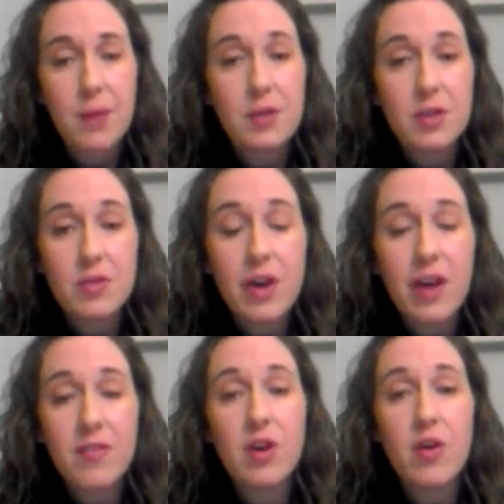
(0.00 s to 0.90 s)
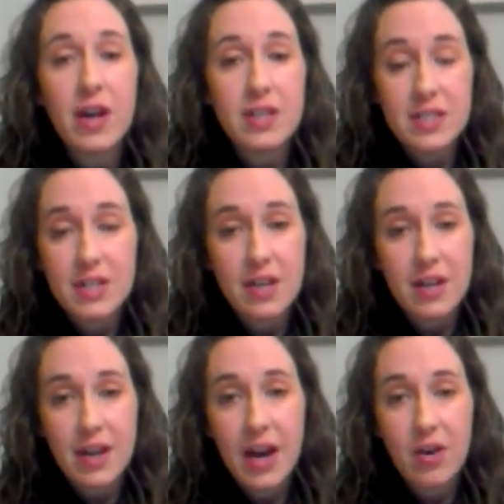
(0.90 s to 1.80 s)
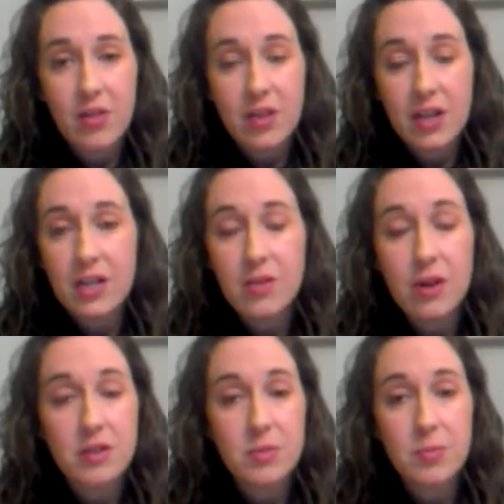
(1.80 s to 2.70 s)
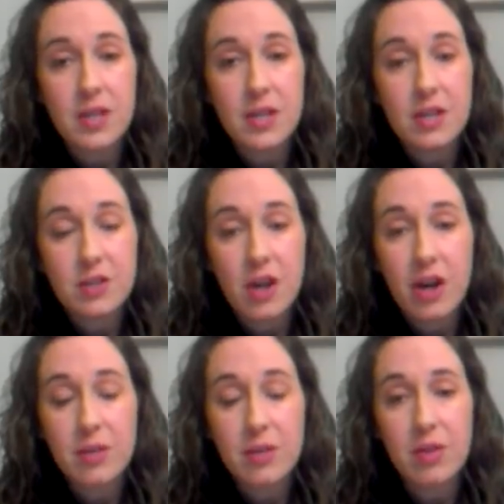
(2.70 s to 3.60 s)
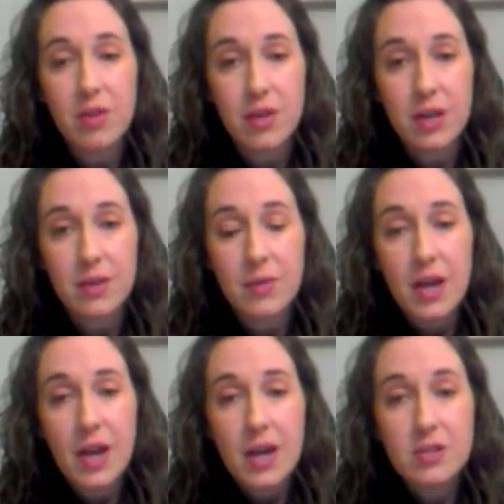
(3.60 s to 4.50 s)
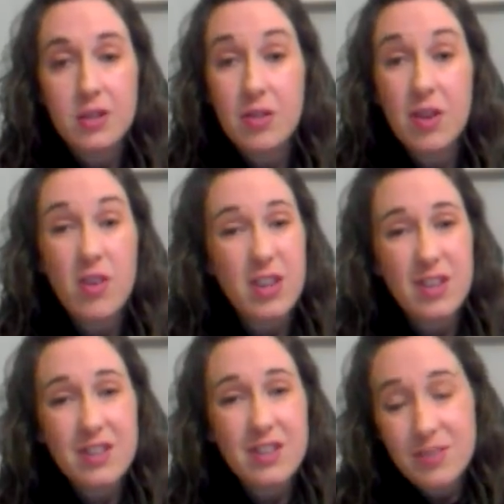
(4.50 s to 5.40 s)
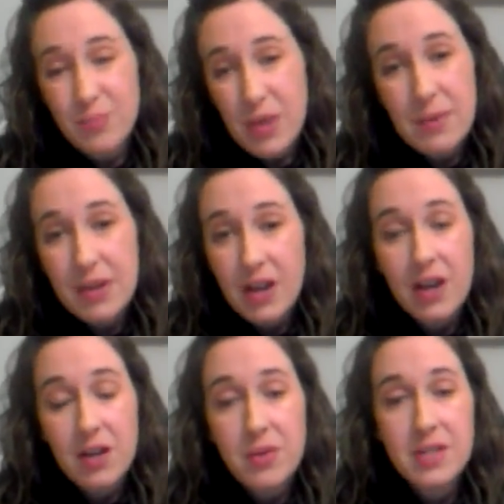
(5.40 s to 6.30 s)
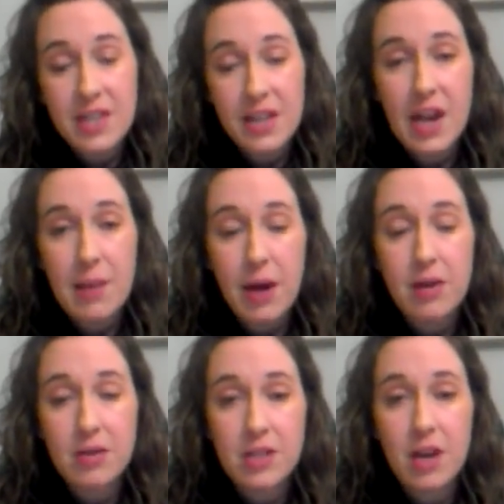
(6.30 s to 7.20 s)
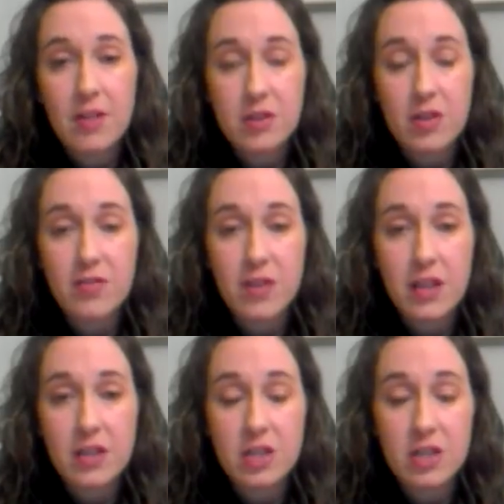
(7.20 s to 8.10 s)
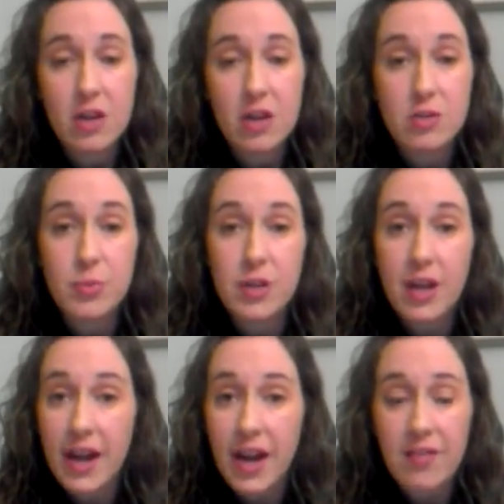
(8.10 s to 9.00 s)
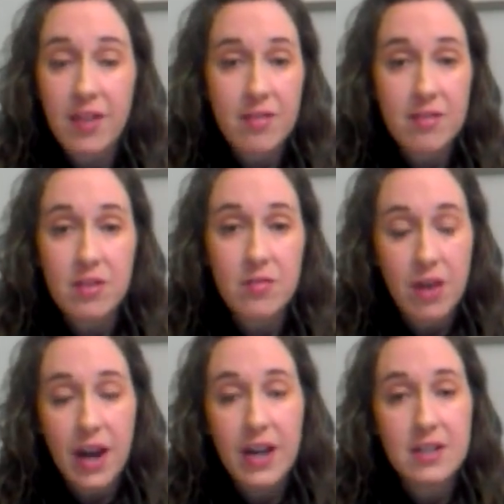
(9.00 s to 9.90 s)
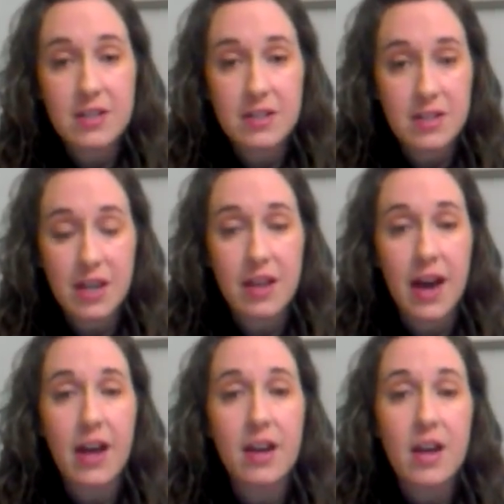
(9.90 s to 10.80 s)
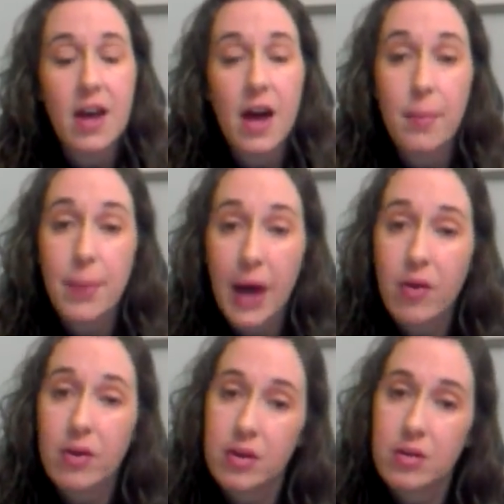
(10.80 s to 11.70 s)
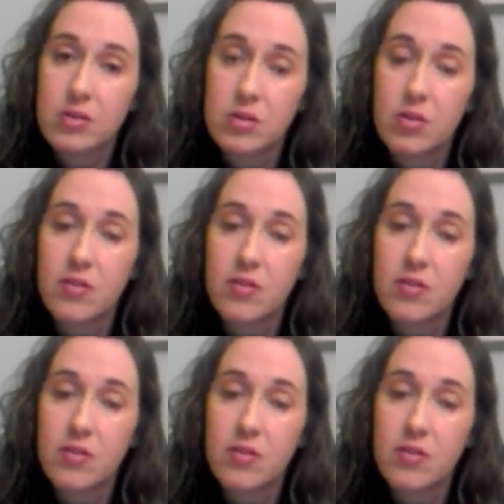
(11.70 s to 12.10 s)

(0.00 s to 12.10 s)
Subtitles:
You have no idea how lucky you are to be talking with Logan. So Logan's maybe not going to want to say that about herself to her friend that she knows, but I have every right to say that about her to her